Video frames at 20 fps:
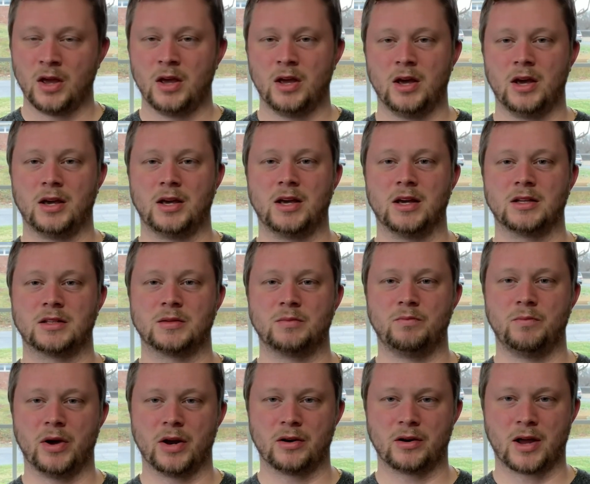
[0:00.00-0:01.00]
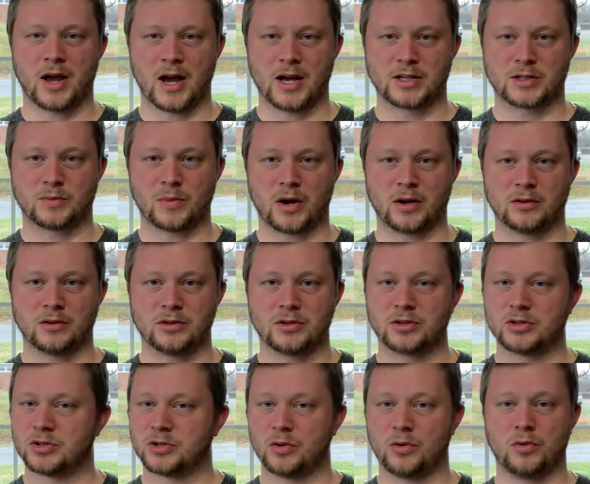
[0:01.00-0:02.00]
it gets better gas mileage.
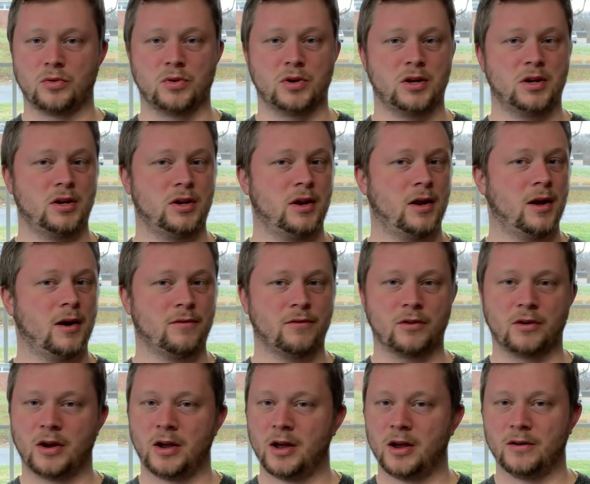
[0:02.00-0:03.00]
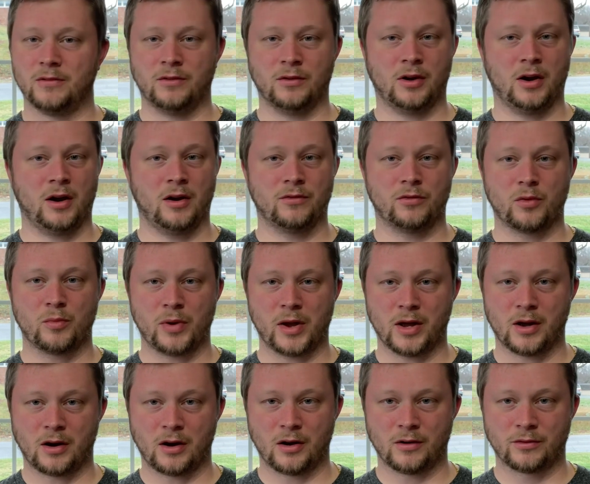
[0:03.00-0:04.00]
So it would never, ever, ever pay
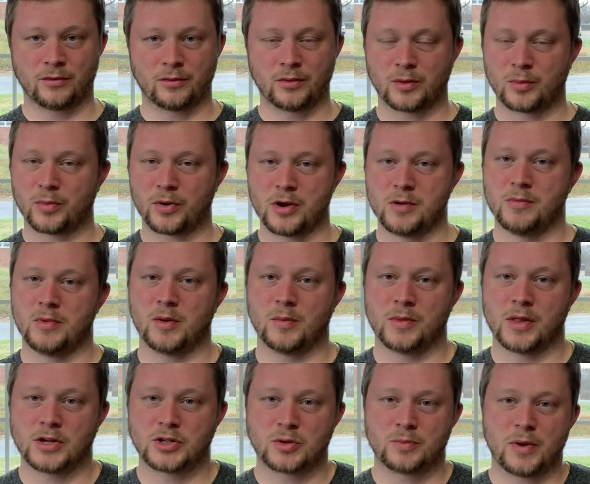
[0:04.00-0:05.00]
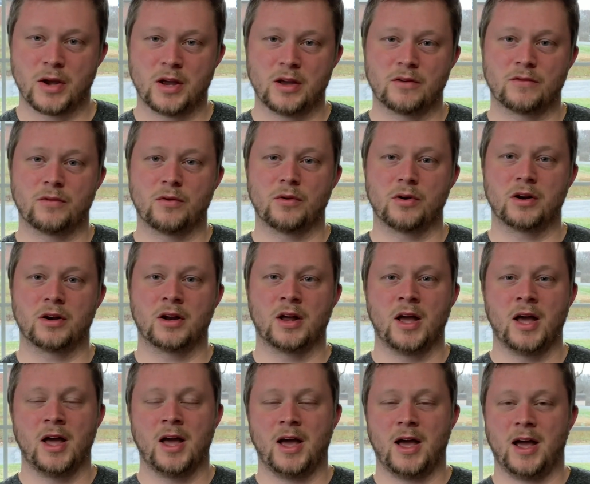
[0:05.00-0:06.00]
off the premium that you're paying for it.
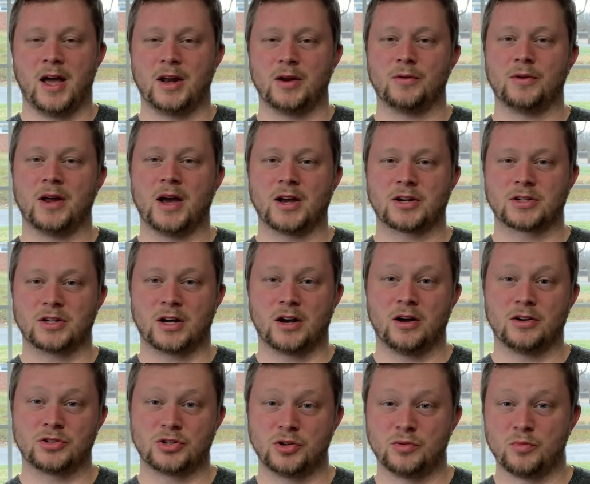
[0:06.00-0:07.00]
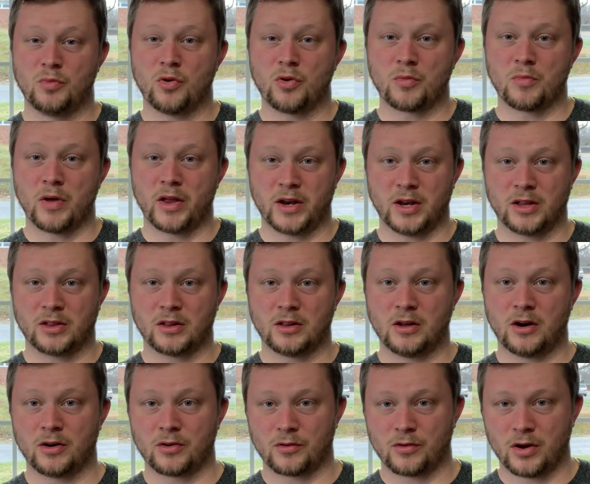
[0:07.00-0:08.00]
And it would actually cost you more money in the
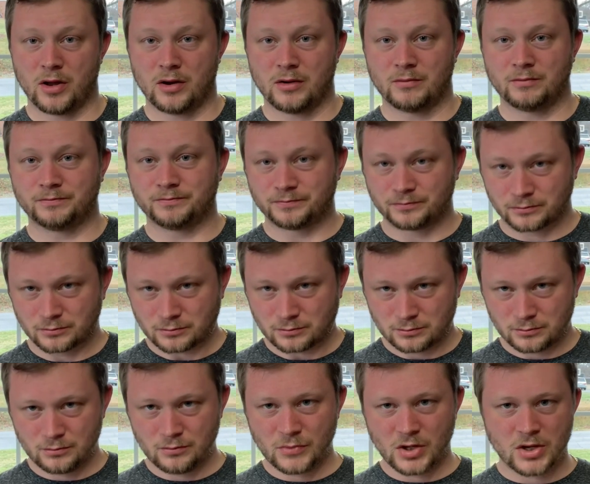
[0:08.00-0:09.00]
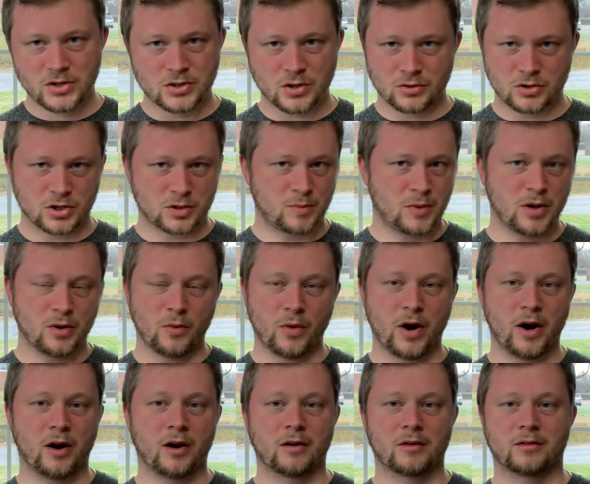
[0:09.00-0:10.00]
long run. So just be
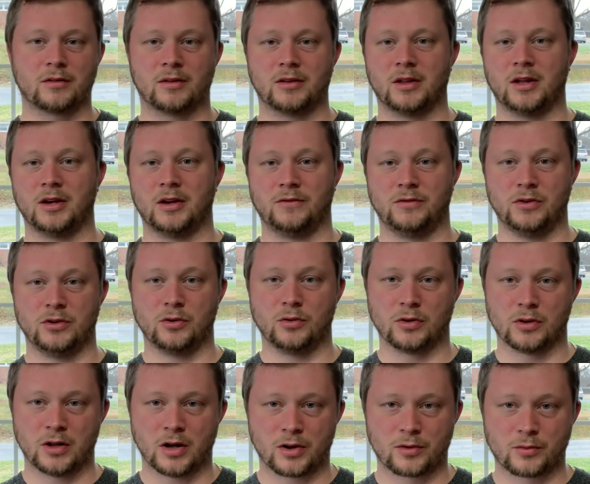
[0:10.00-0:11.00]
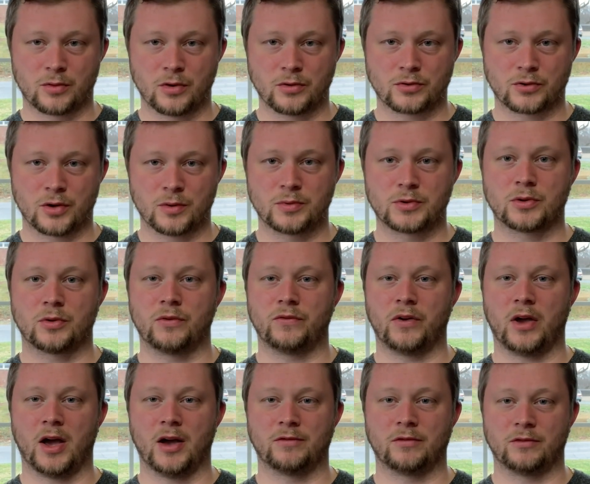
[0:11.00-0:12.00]
aware that if you do a lot of road trips or if
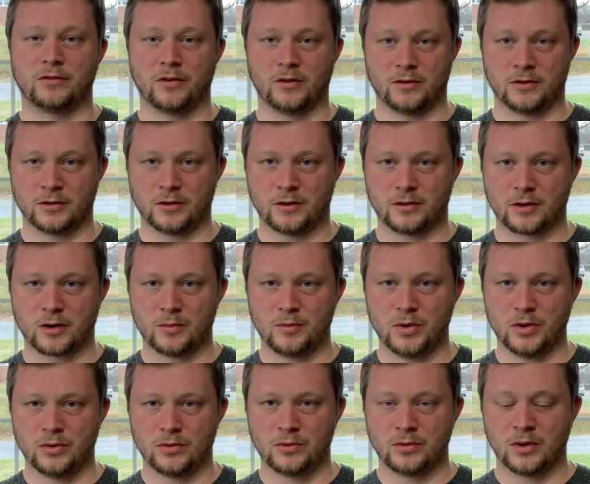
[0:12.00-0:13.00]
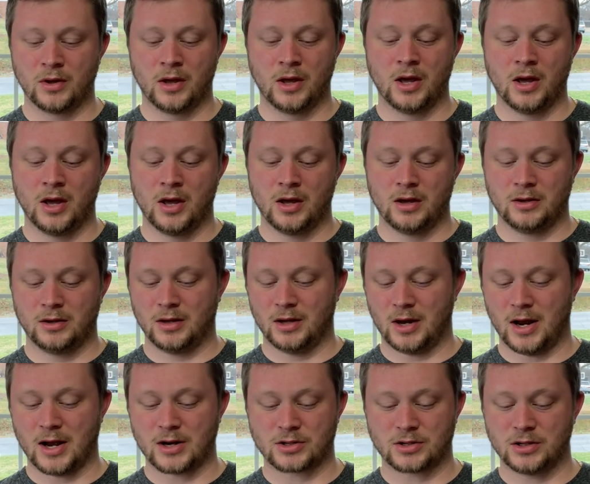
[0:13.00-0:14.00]
you have a very long commute, it
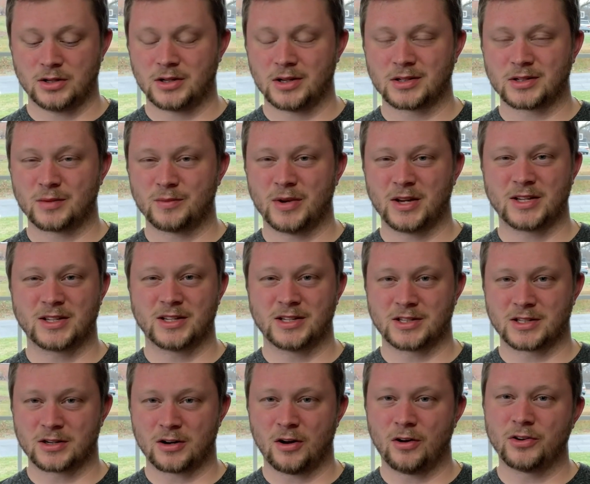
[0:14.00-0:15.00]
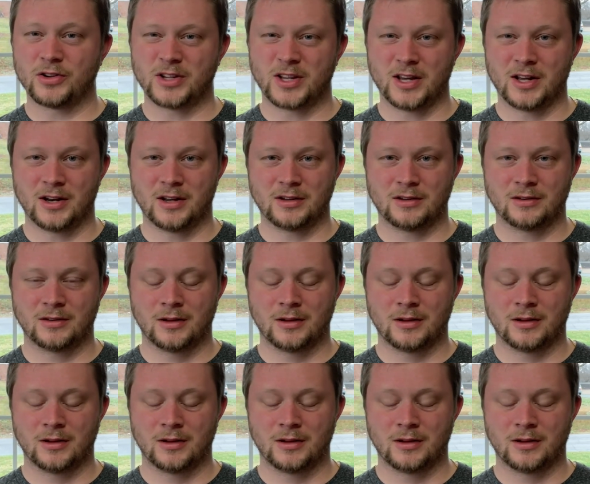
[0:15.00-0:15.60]
actually doesn't make sense at all to get it.